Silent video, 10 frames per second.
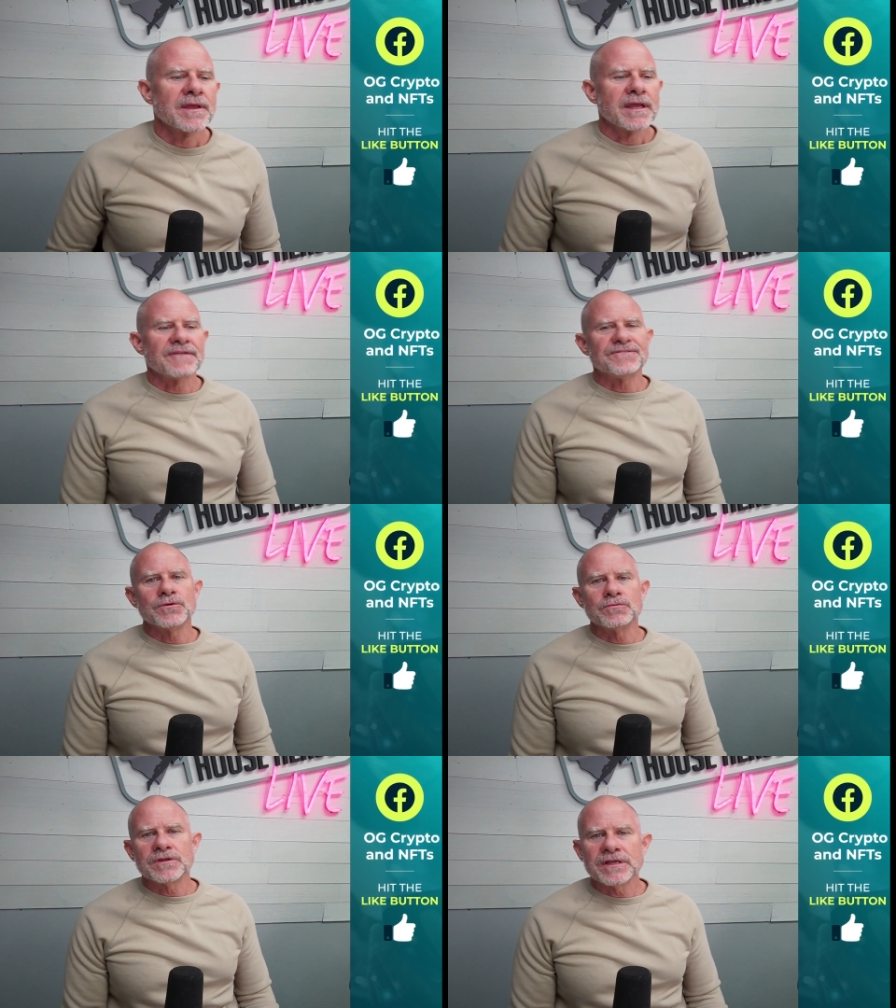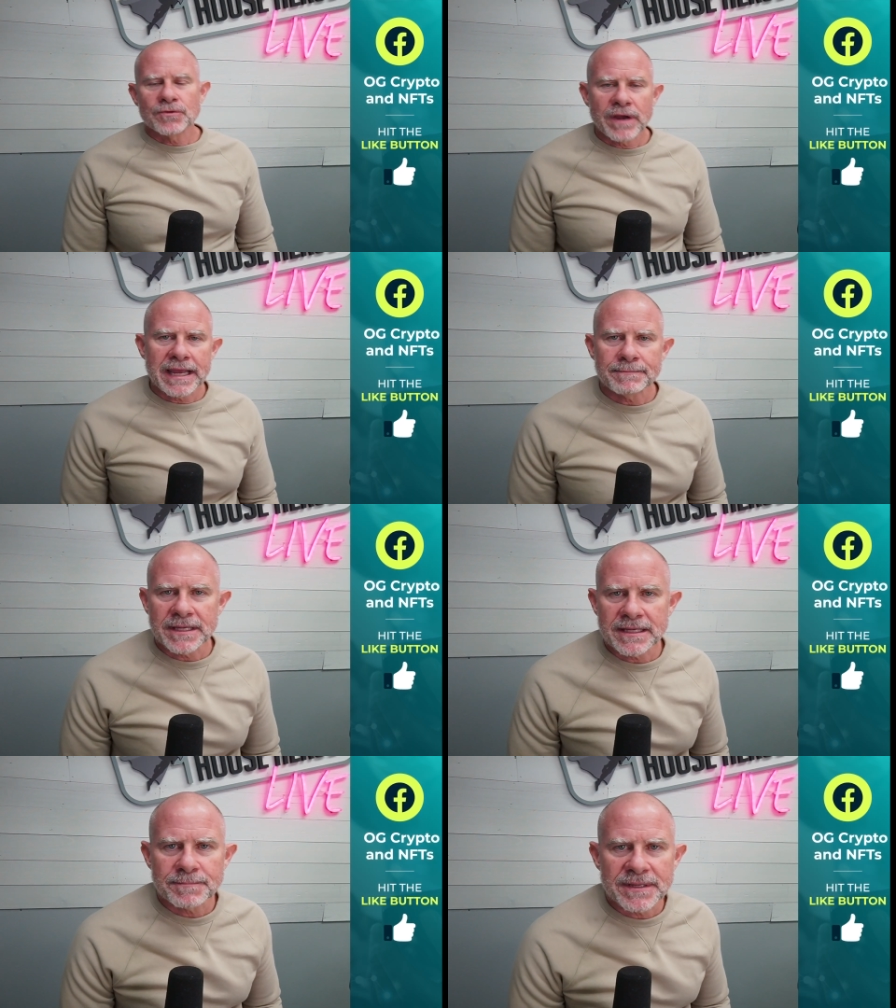If you you hate
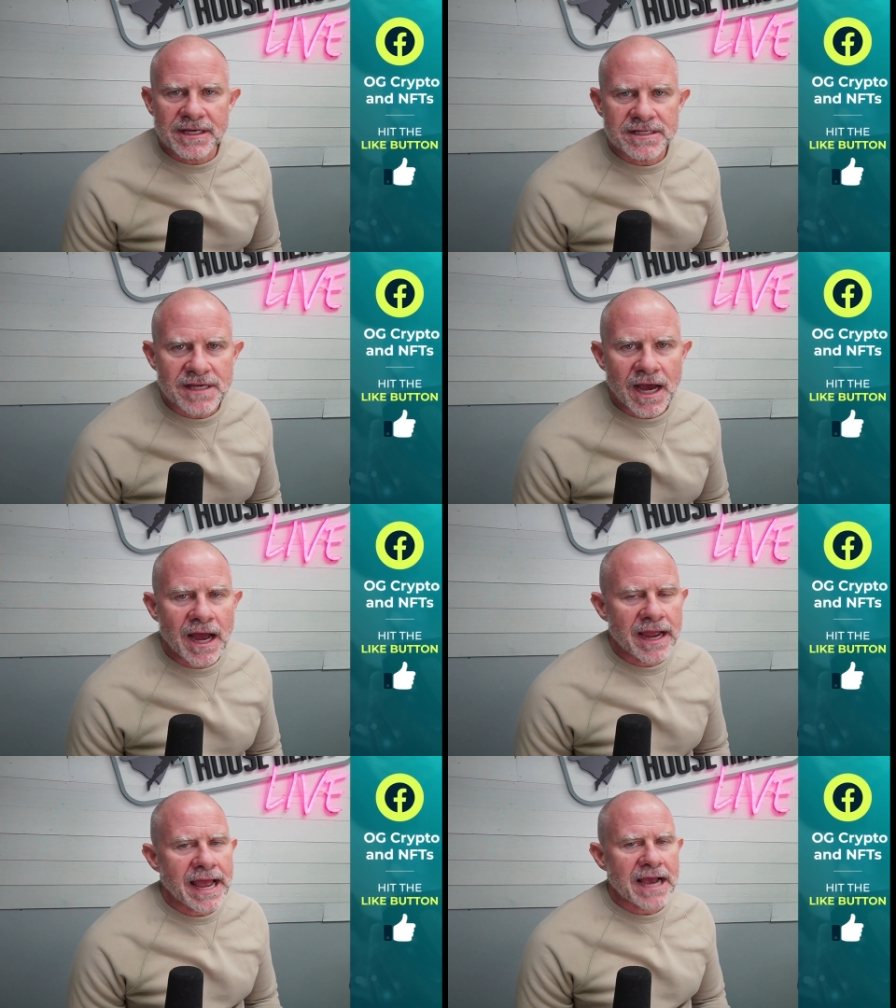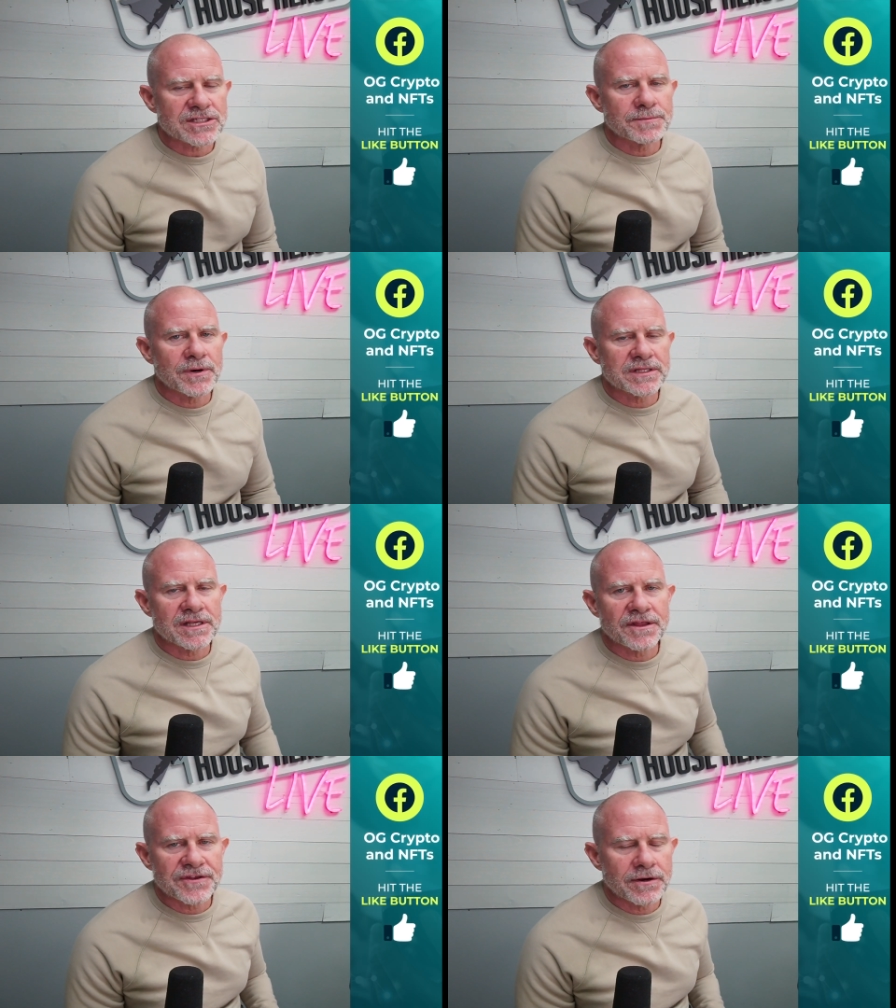me because I actually
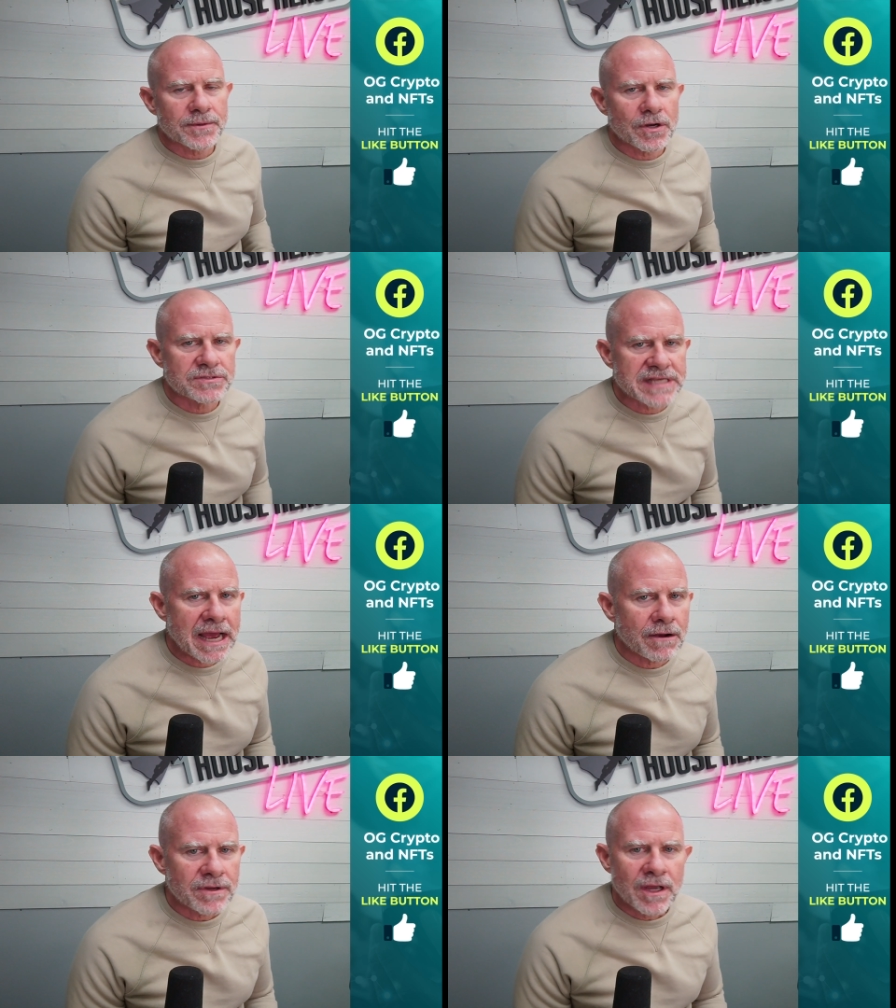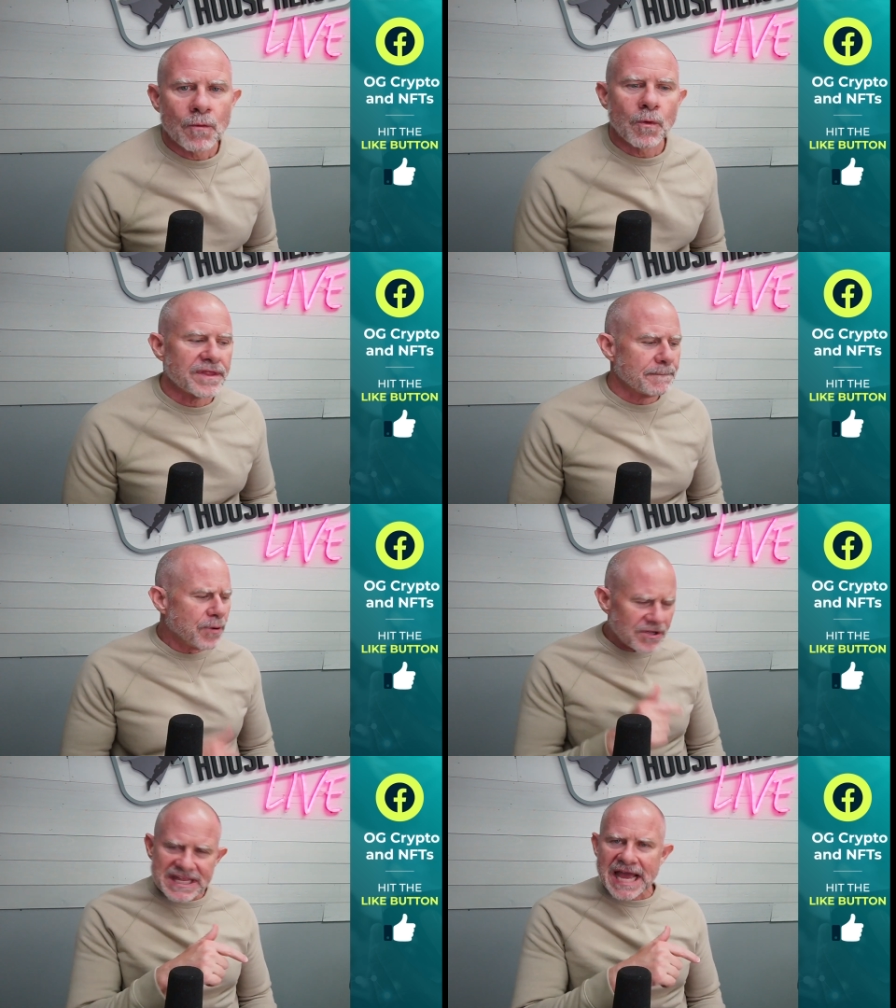predicted Ethereum to go down, well, then
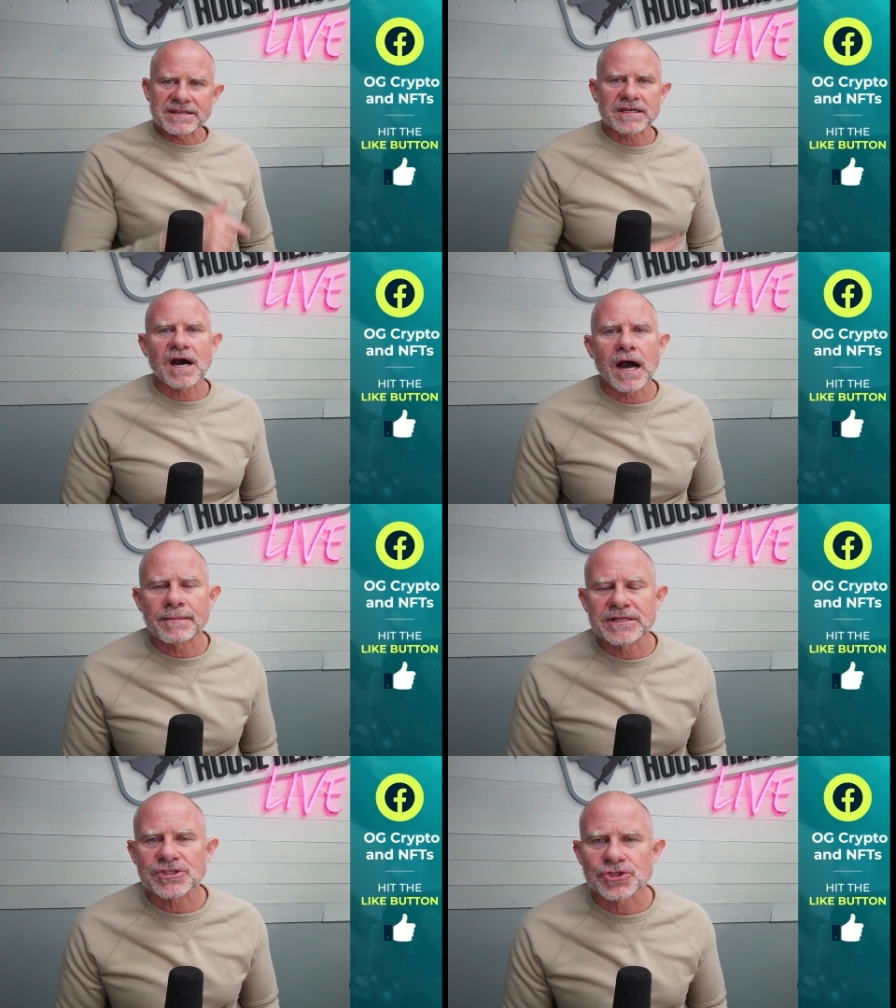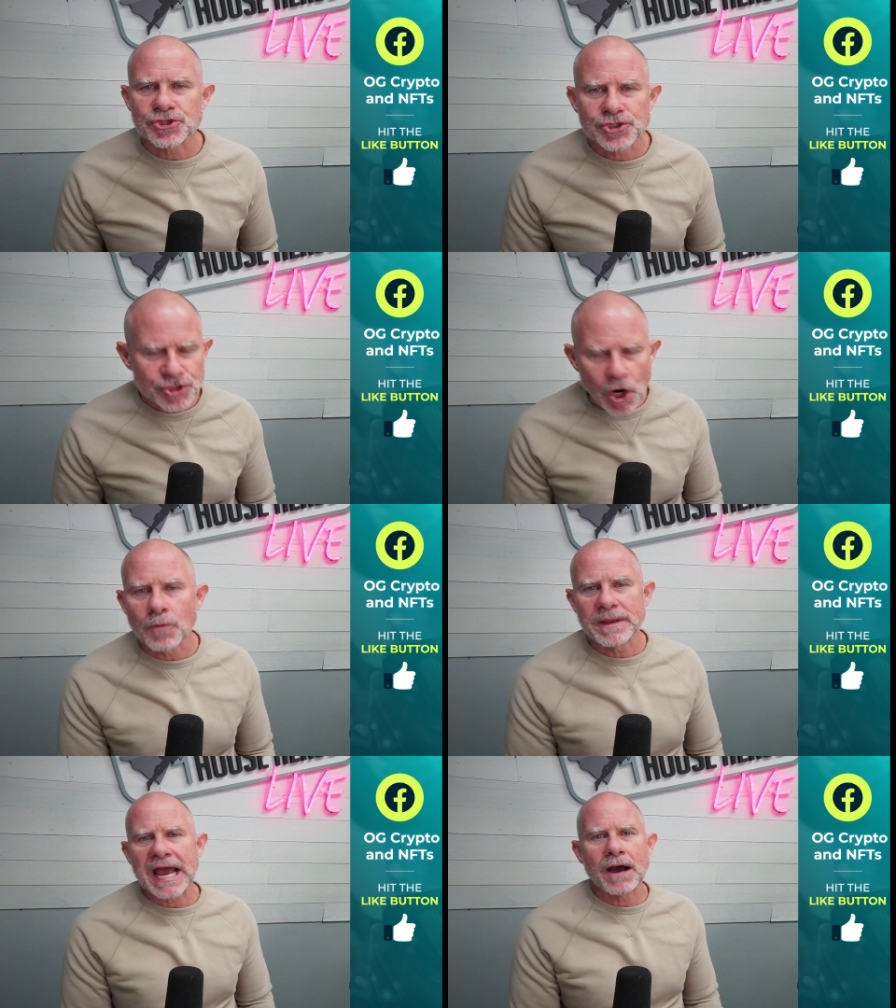put that in the comments and show
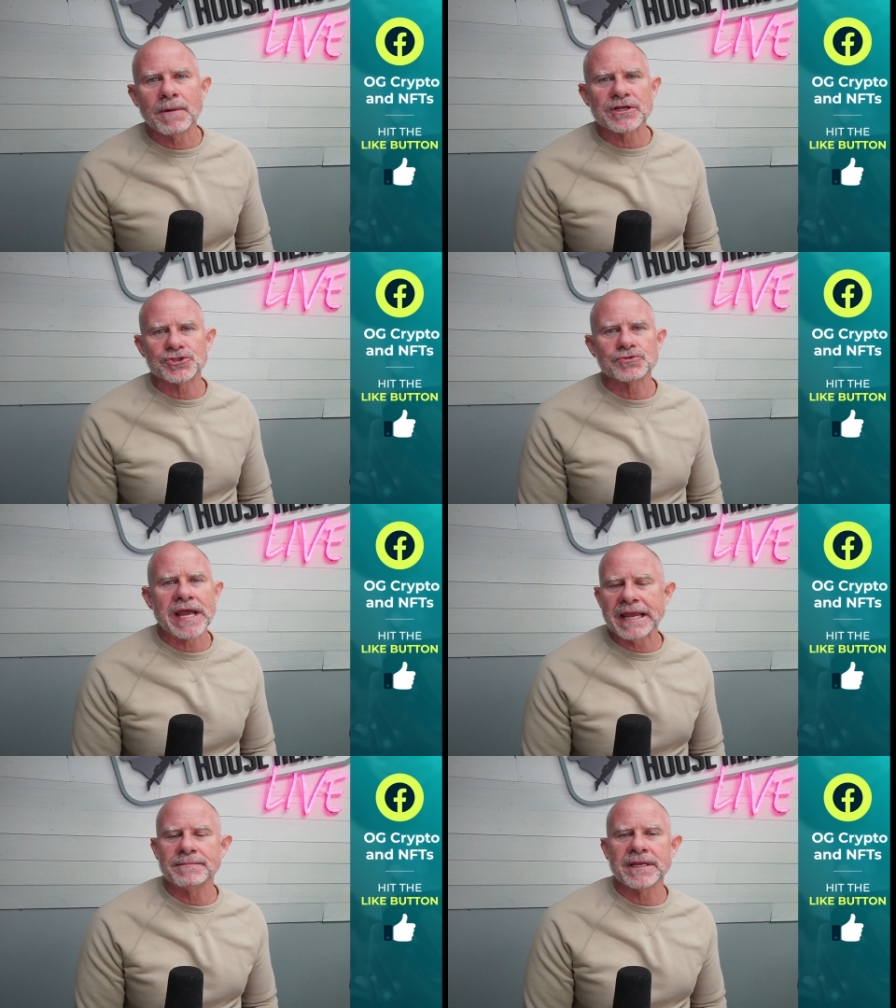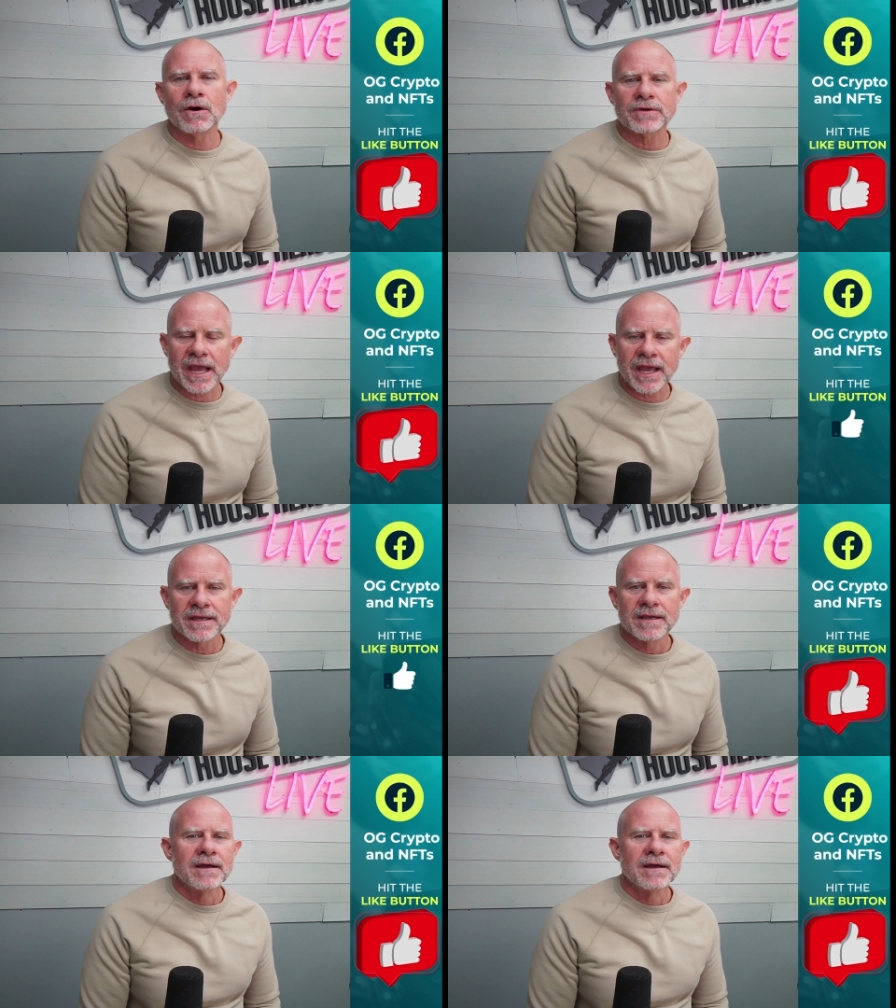me how much you hate me, okay?